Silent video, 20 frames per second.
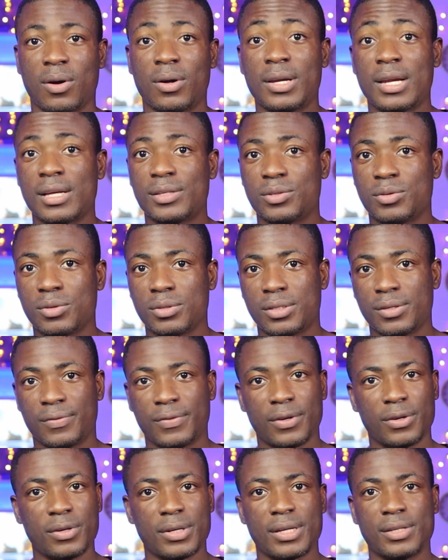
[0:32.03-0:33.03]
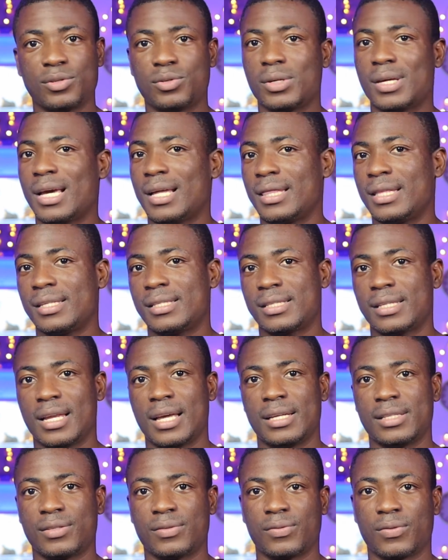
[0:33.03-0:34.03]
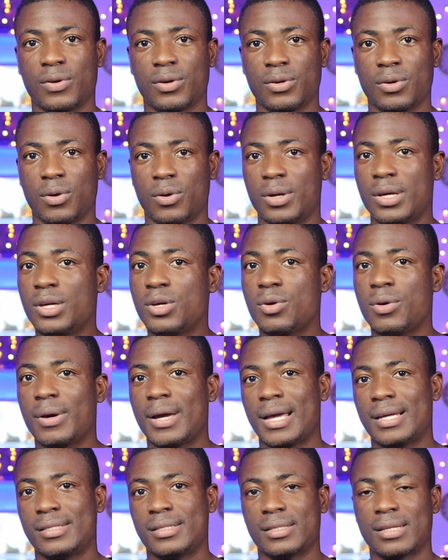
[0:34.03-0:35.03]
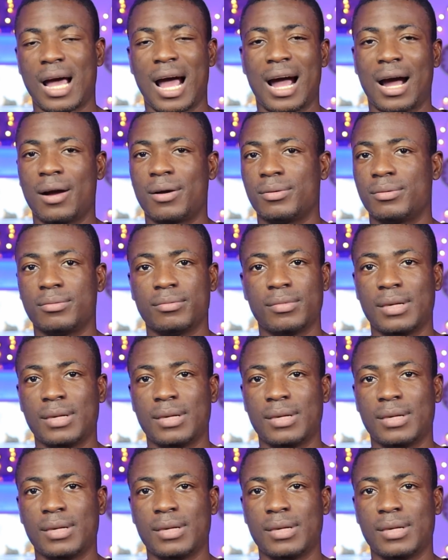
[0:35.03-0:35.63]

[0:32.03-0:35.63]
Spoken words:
On that note, if you're looking to get this lens for your EOS R